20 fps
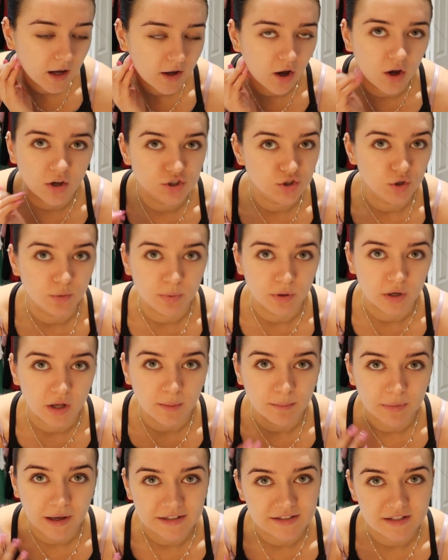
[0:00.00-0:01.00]
I can't do a
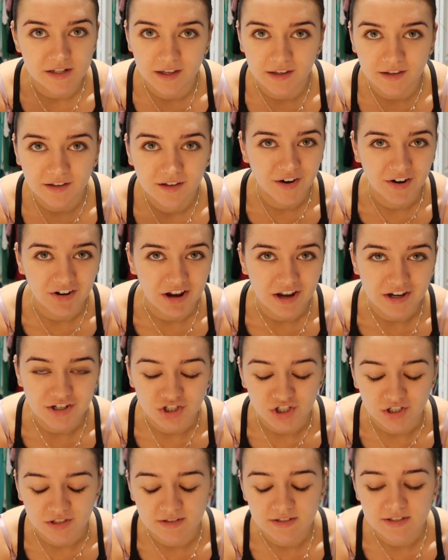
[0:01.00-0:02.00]
pull-up, but as in like
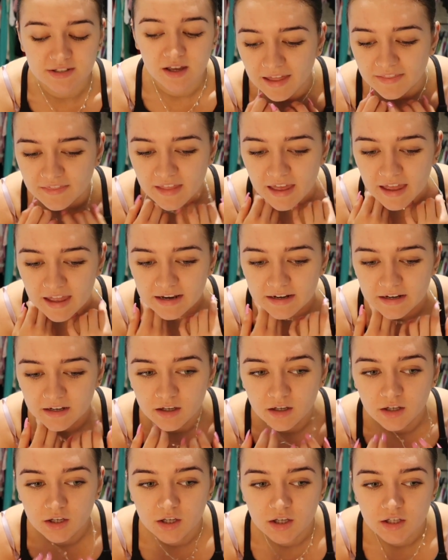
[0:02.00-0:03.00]
variations. And
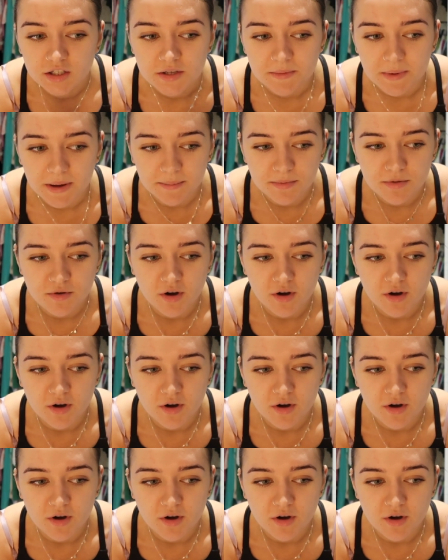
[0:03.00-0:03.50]
then some hip